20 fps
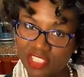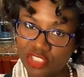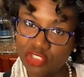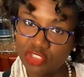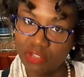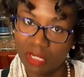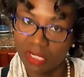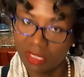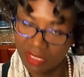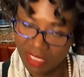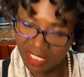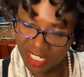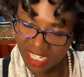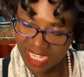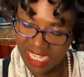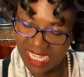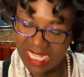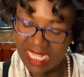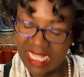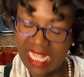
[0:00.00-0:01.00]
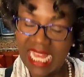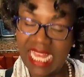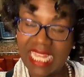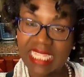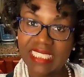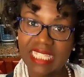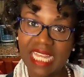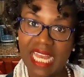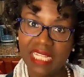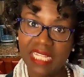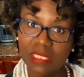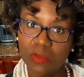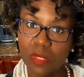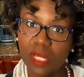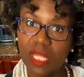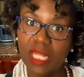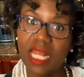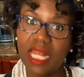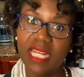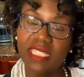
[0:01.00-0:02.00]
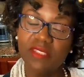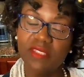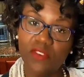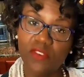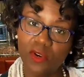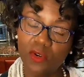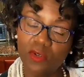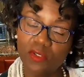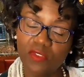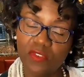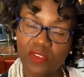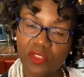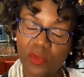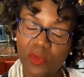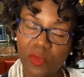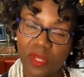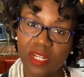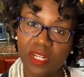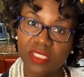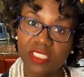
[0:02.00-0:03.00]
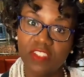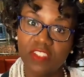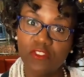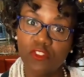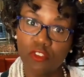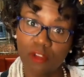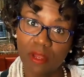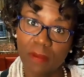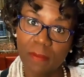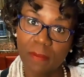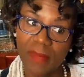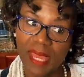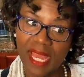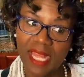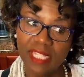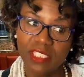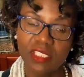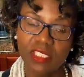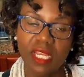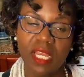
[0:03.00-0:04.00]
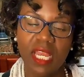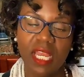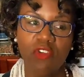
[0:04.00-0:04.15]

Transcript: struggle cooking class, as well as vote for the winners of Grub Match.